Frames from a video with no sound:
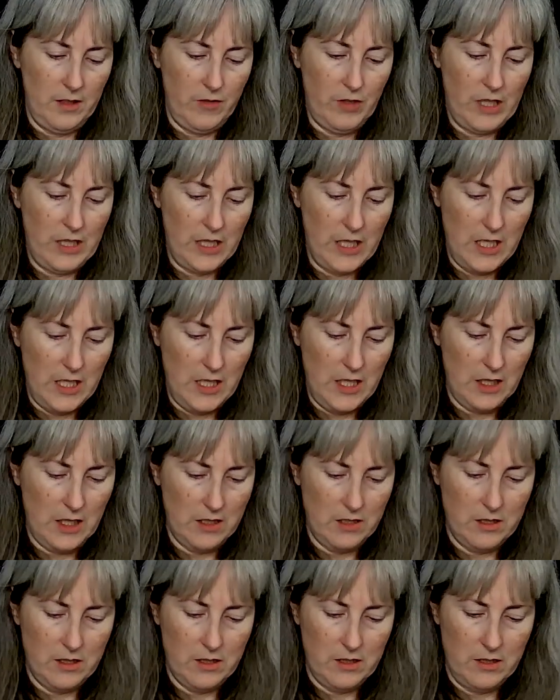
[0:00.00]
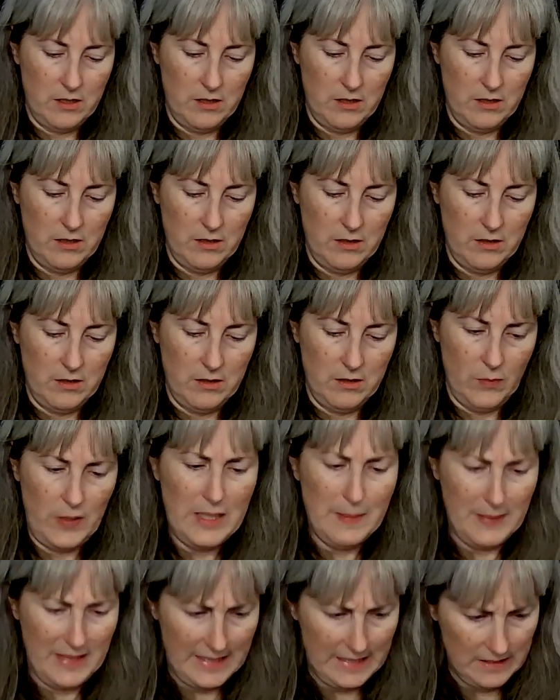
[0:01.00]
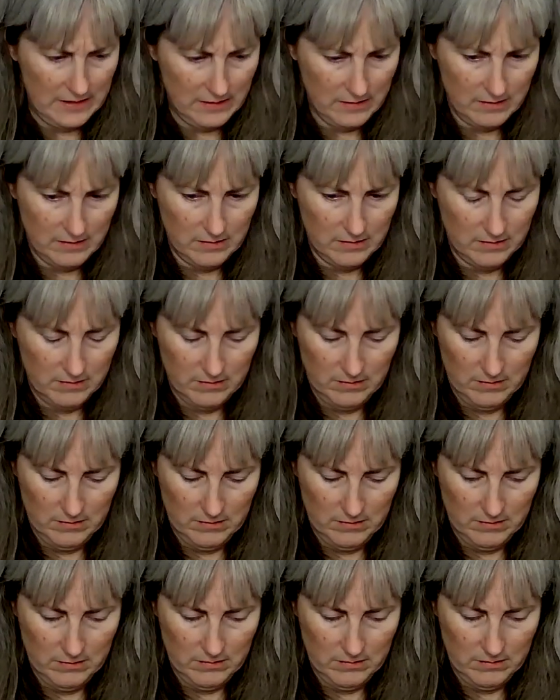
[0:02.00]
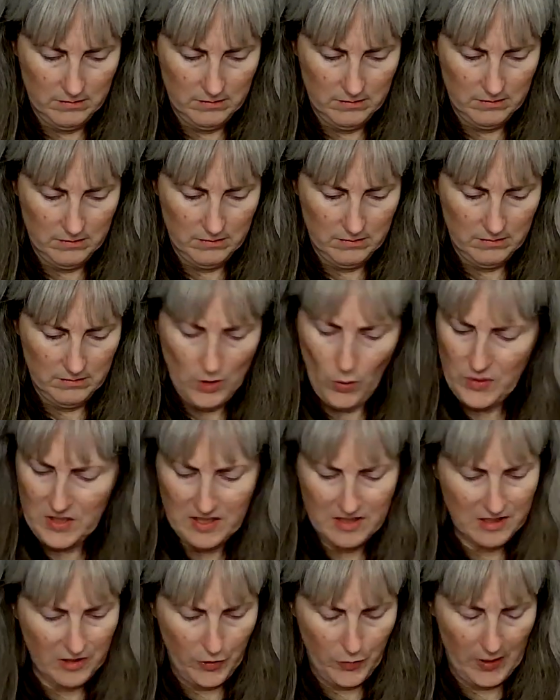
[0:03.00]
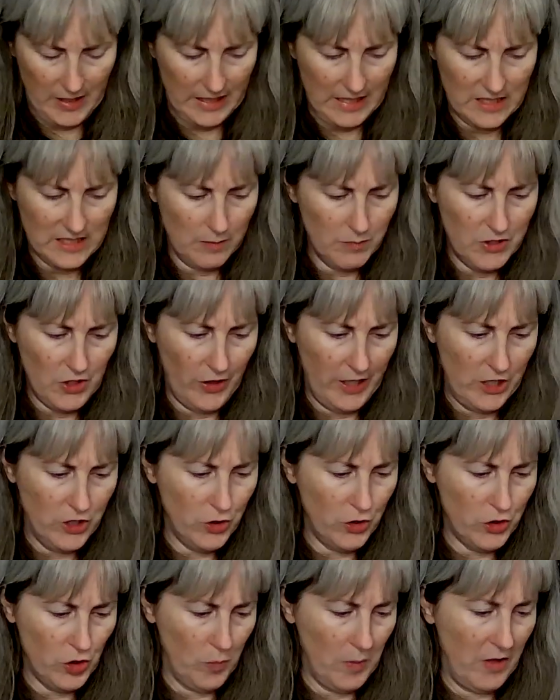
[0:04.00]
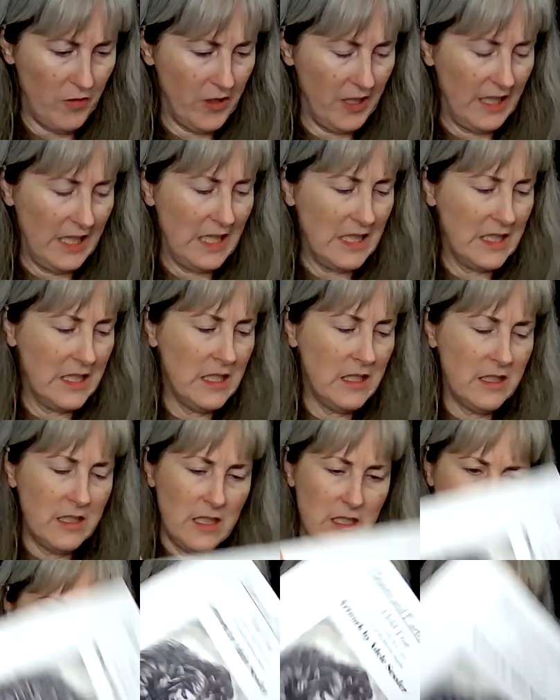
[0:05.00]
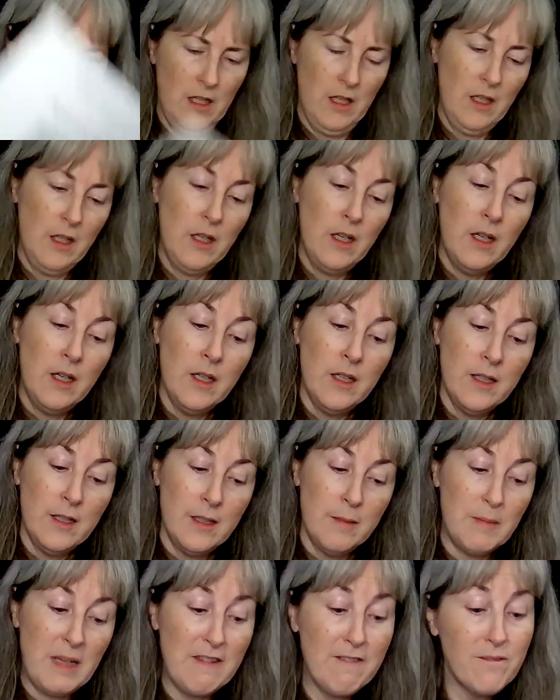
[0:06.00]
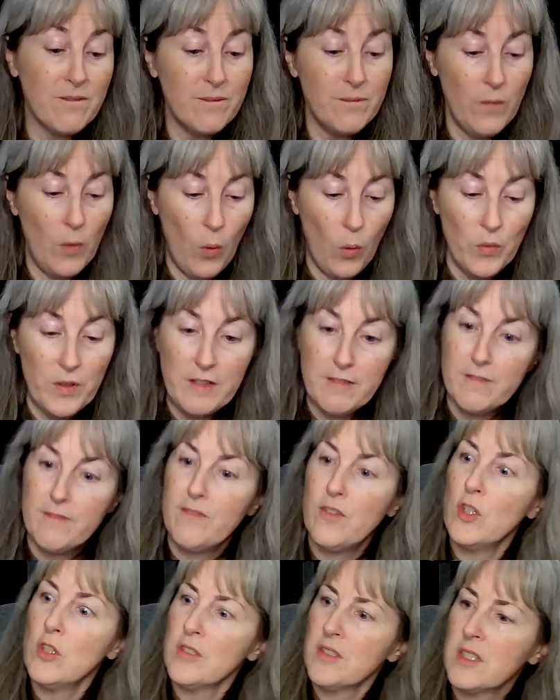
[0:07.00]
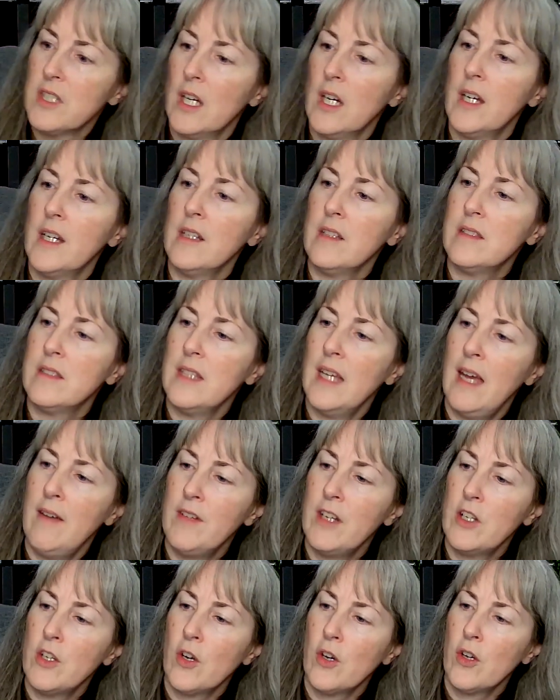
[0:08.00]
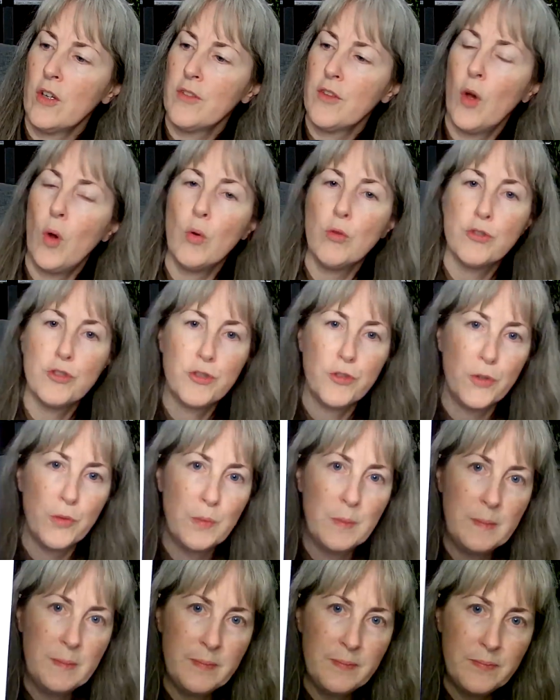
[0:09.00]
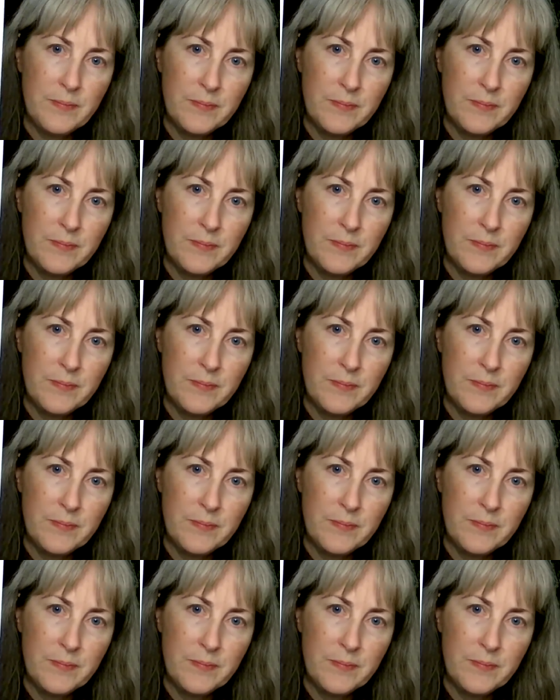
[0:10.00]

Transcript: Thread Geeks. Wait a minute. No, this isn't Thread Geeks. I'm sorry, I showed you all my Thread Geeks. This is my only full-size Heaven and Earth Hold True,